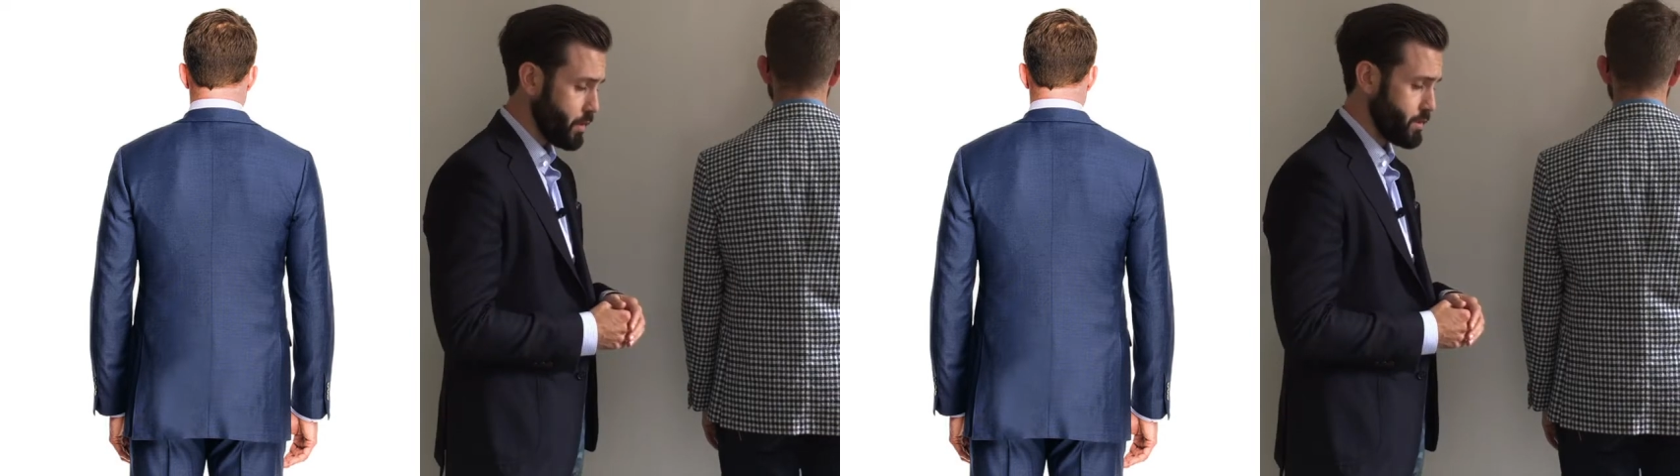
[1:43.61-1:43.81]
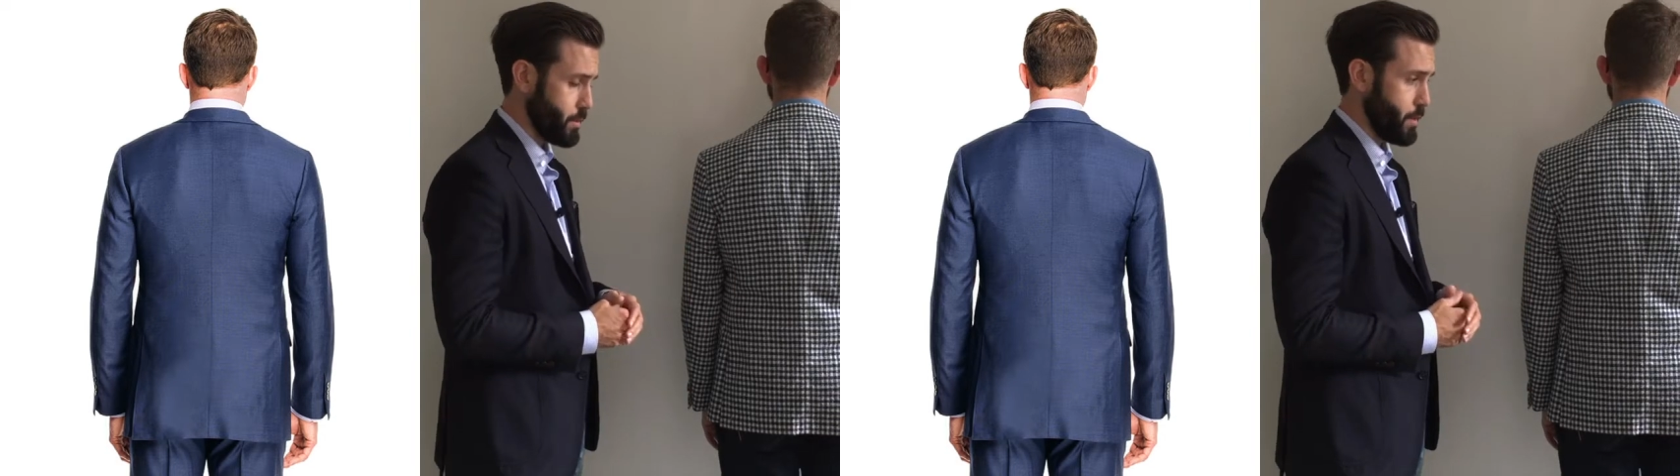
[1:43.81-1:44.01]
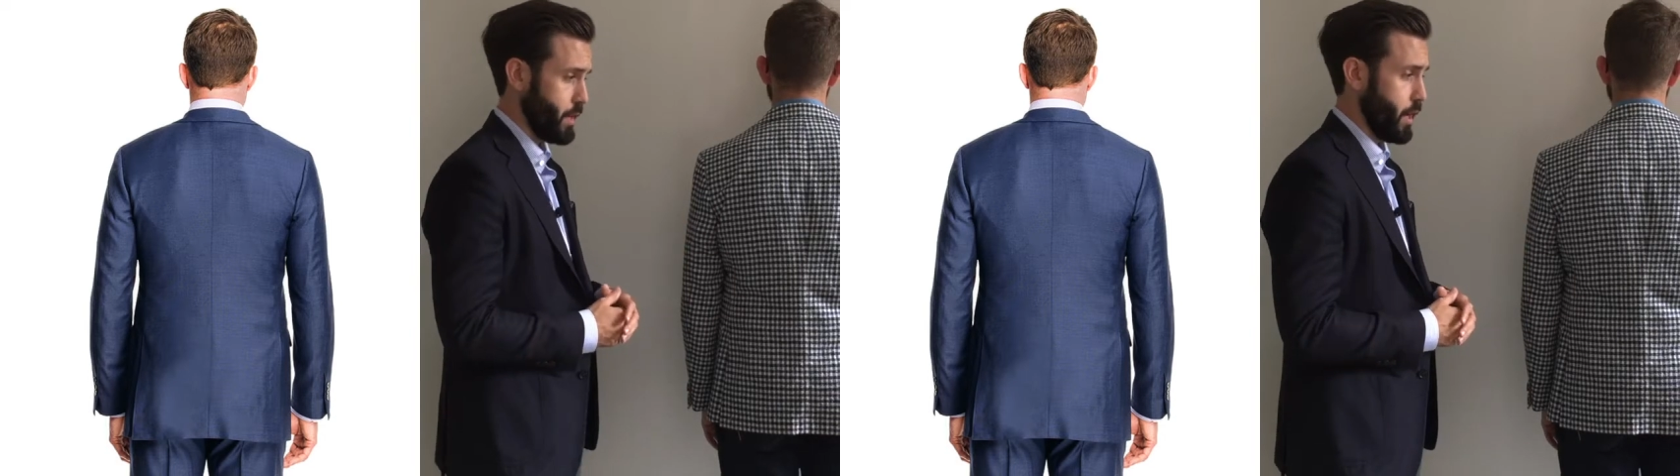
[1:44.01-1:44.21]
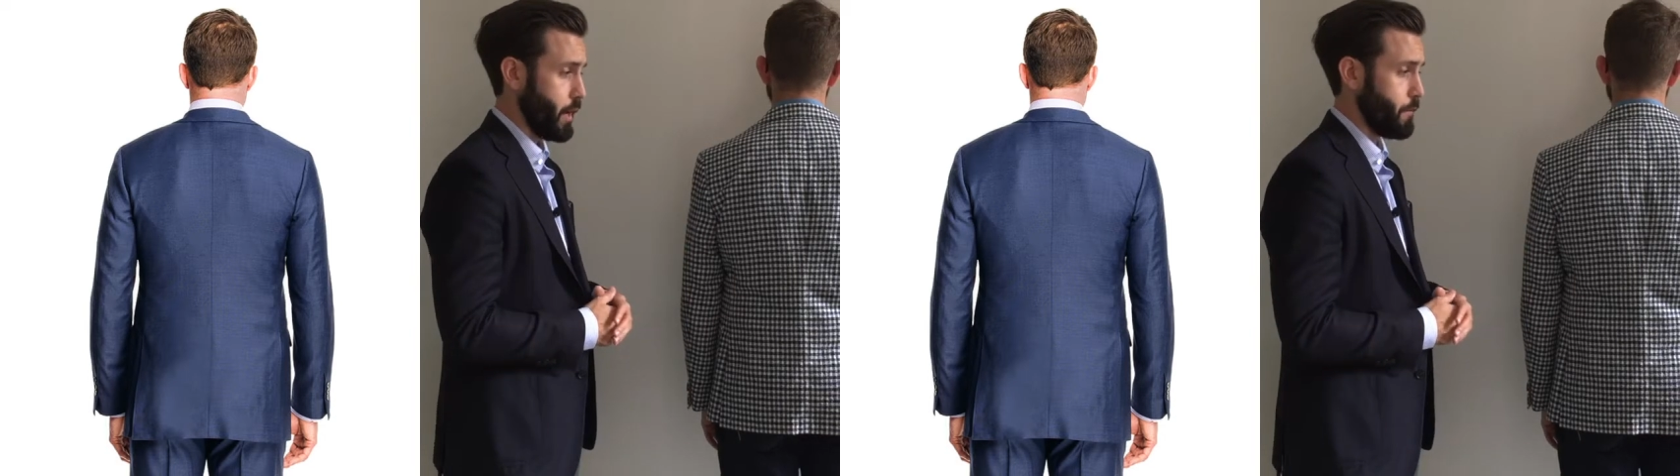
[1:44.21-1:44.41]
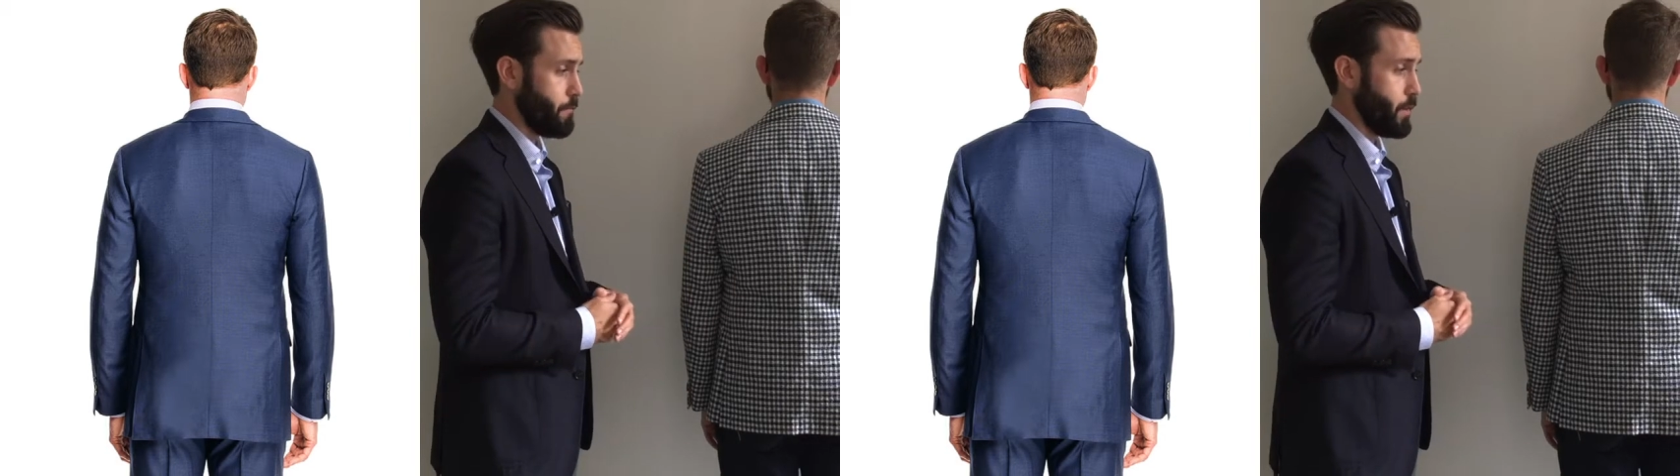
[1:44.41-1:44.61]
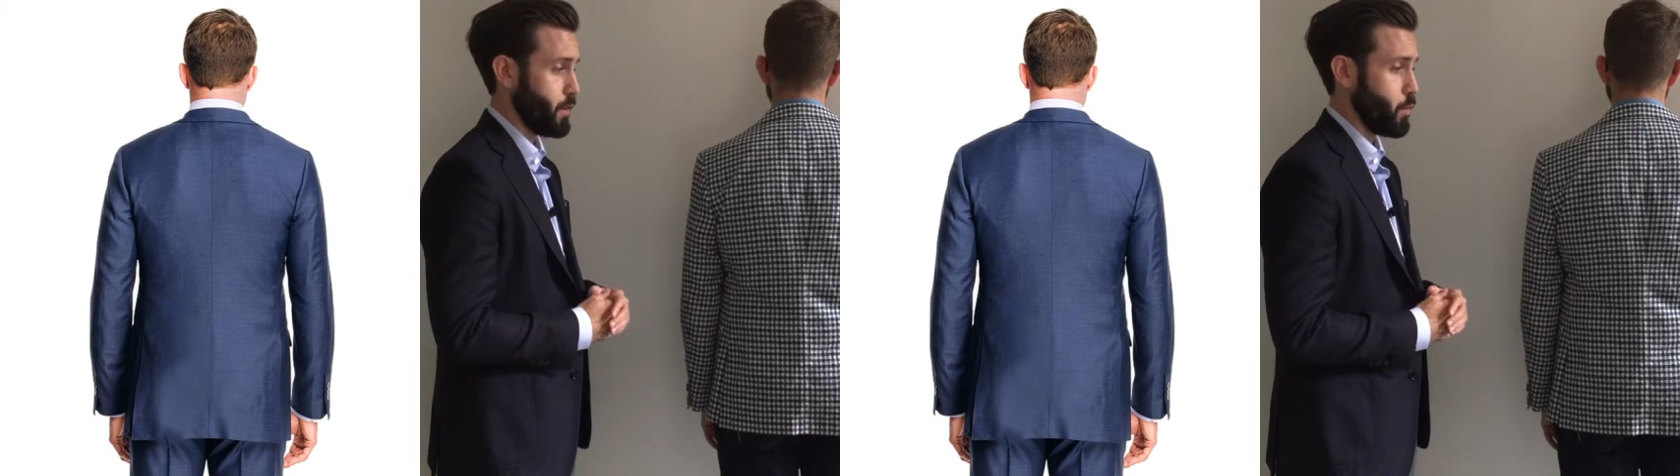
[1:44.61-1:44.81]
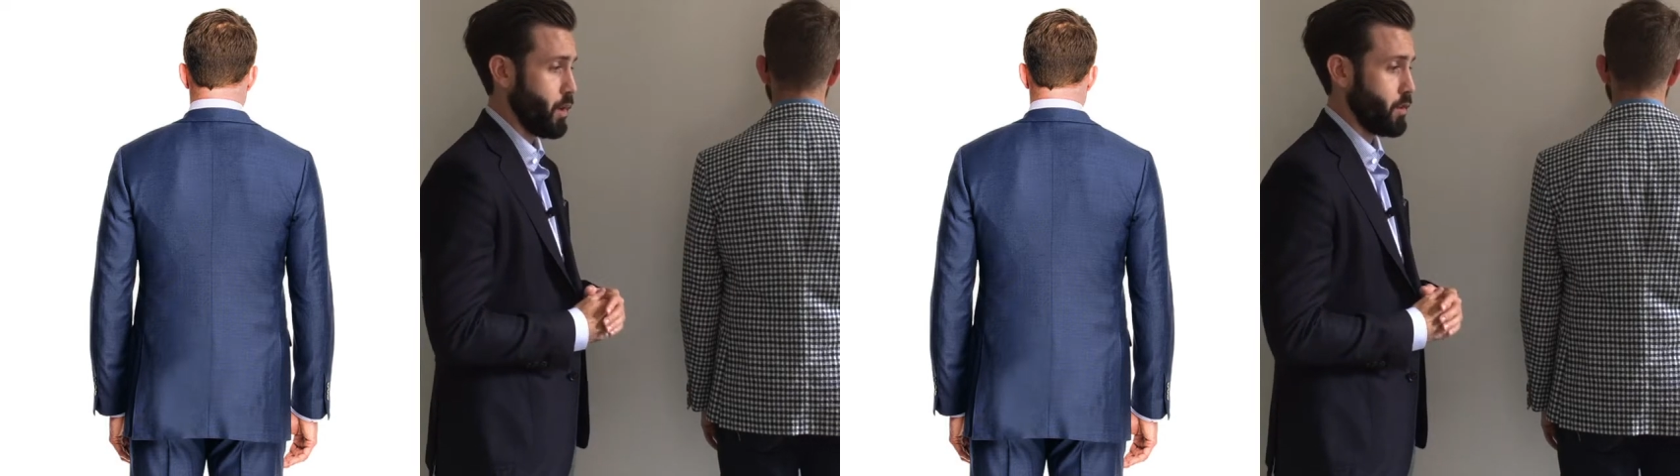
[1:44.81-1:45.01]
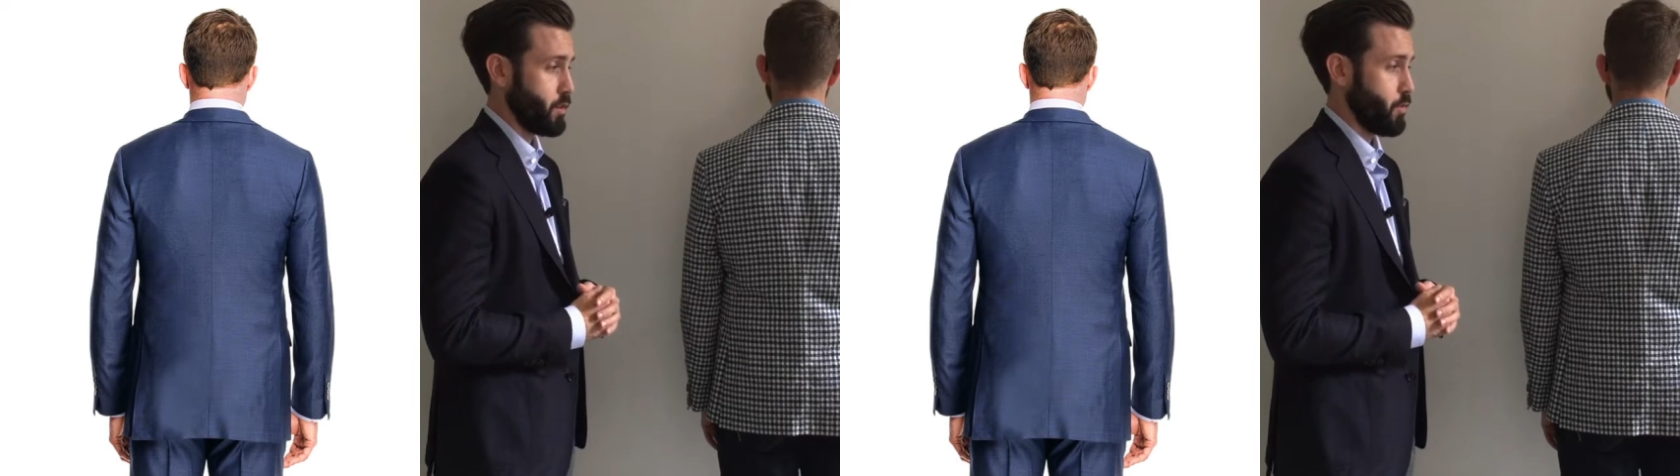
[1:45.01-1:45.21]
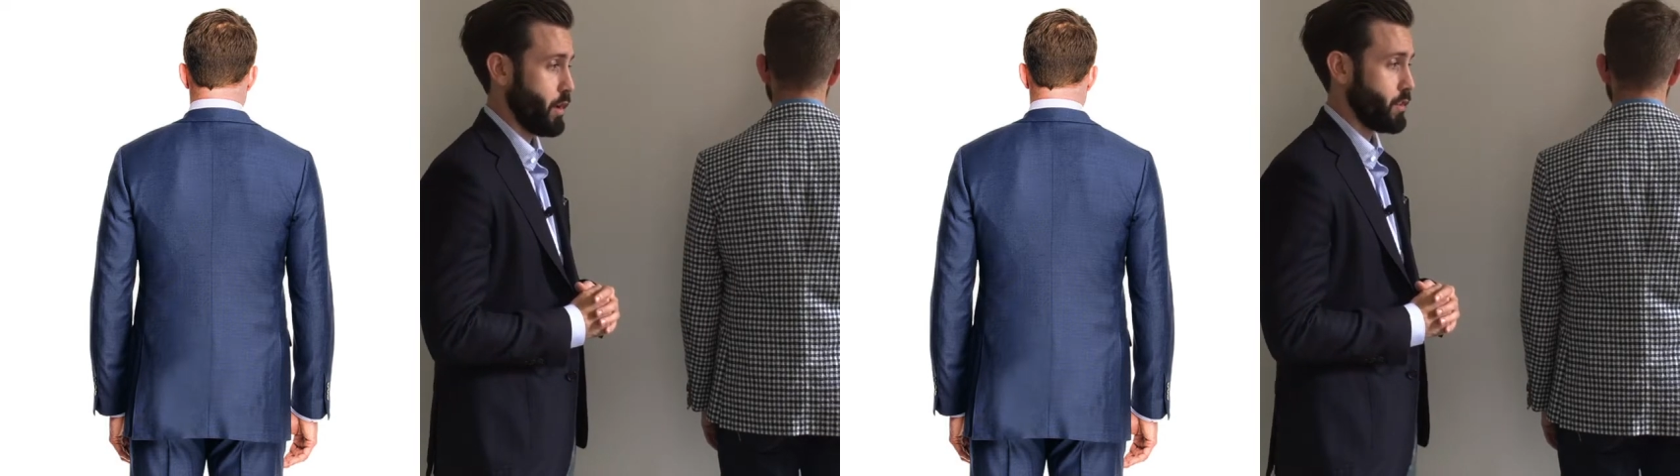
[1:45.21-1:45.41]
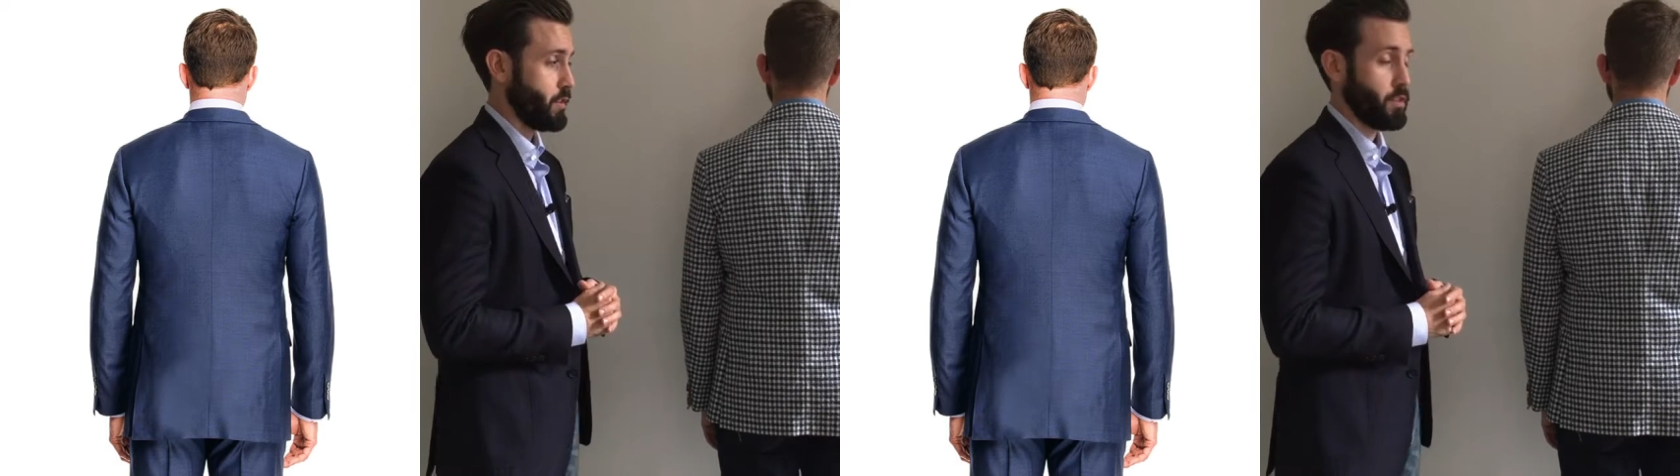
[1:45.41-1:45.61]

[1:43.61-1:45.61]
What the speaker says: to be fitting well and correctly,